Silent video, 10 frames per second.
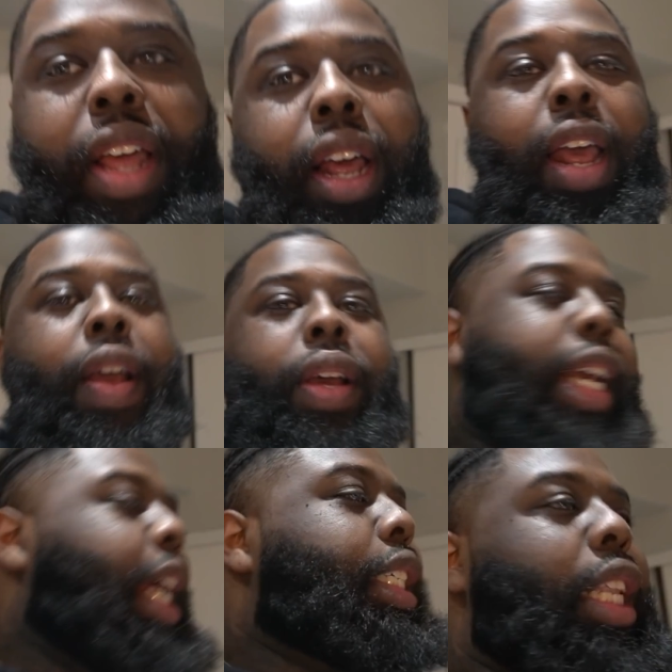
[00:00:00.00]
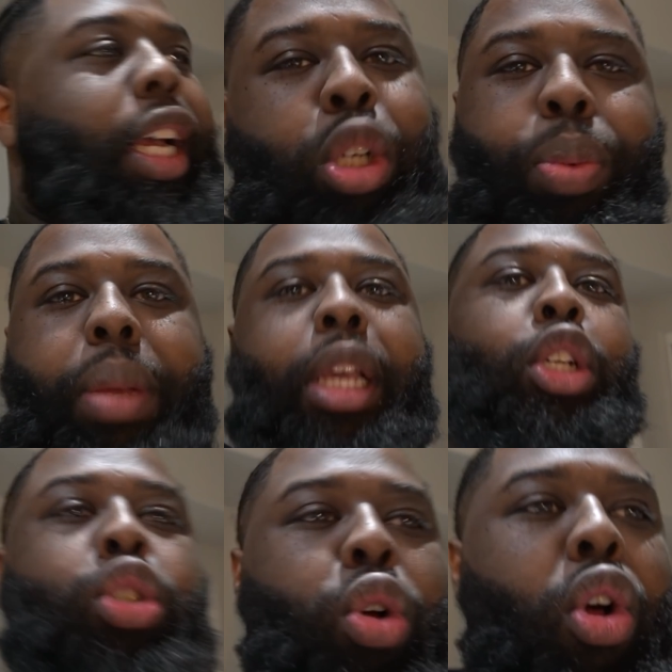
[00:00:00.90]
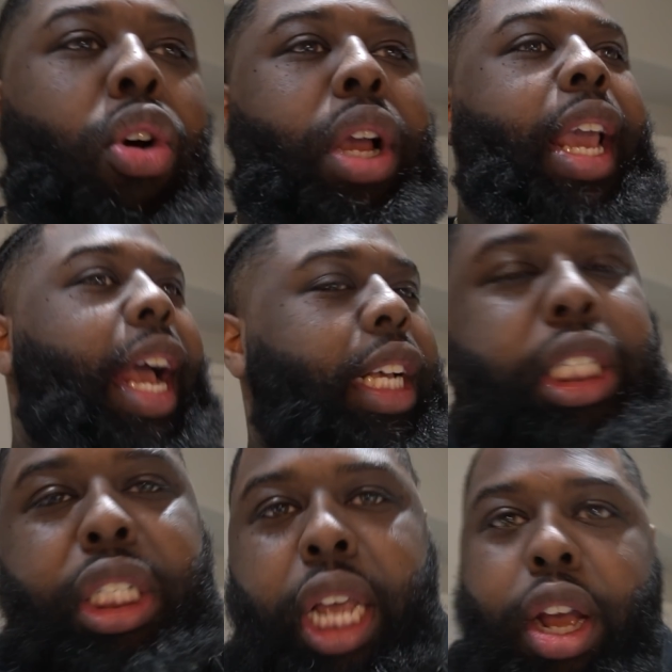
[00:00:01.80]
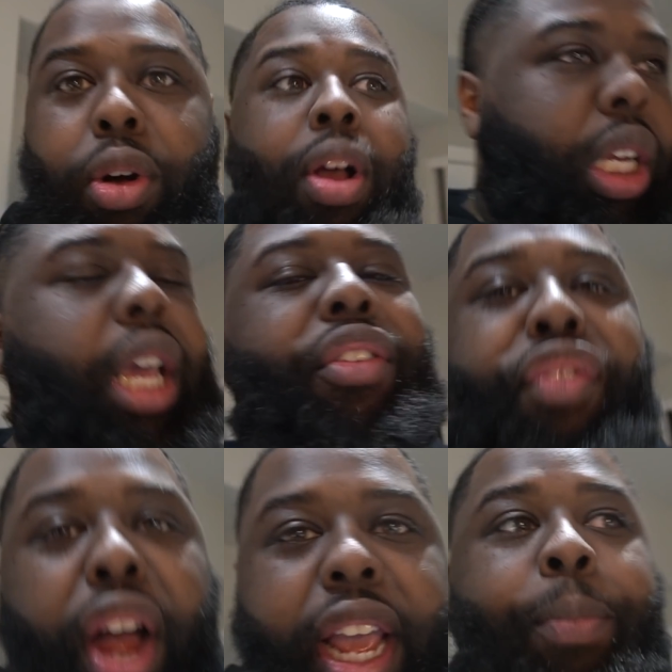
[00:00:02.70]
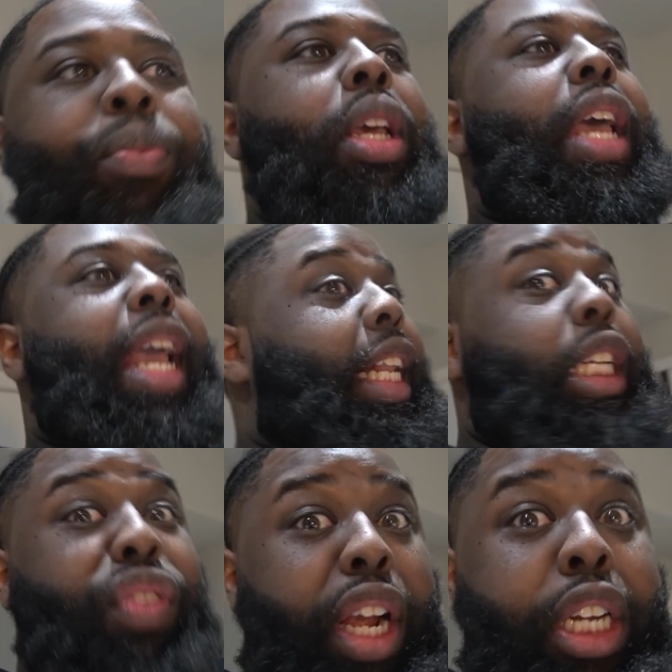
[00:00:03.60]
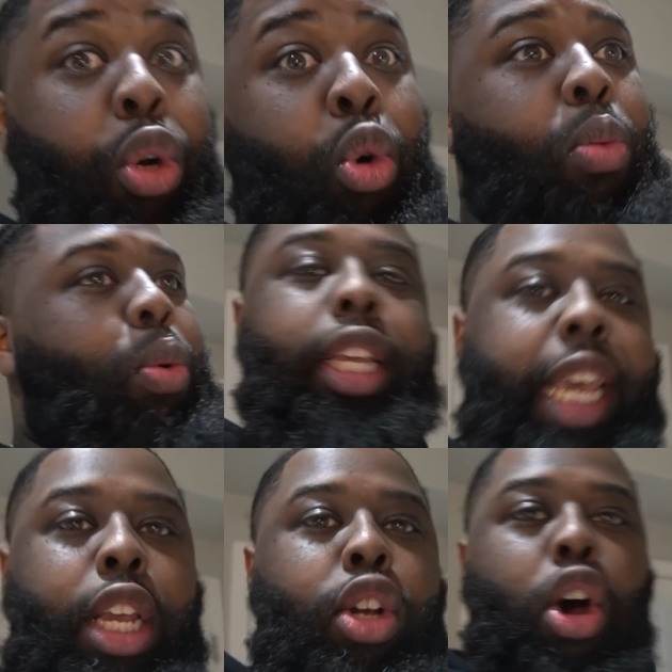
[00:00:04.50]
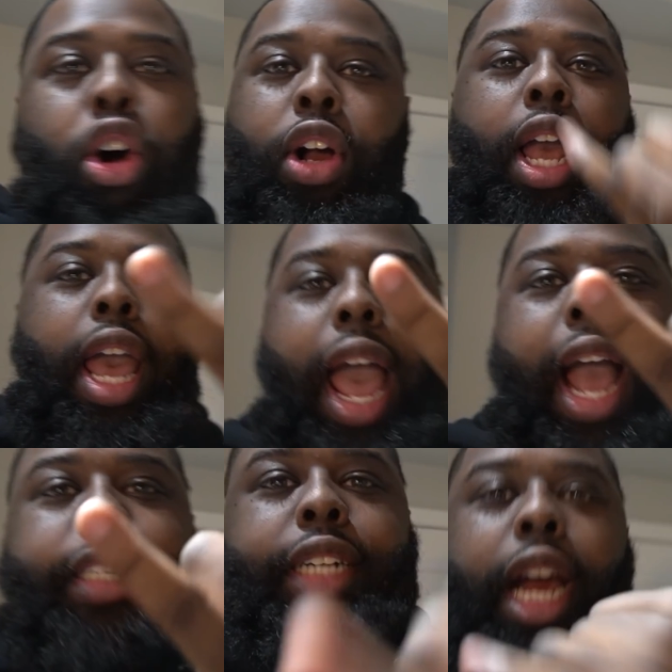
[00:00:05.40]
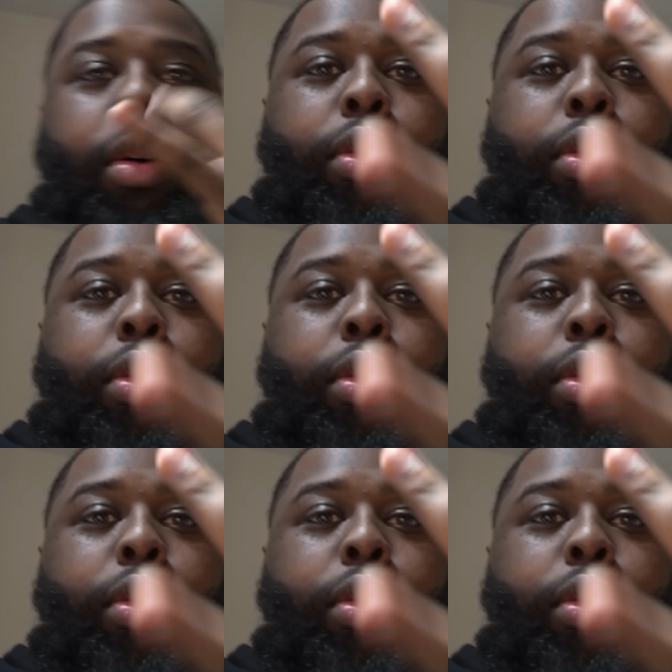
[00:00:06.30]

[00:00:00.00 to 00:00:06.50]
that. He has the laser beam, he's strong, he has the tail, he can fight, and he's very durable. King Kong, agile,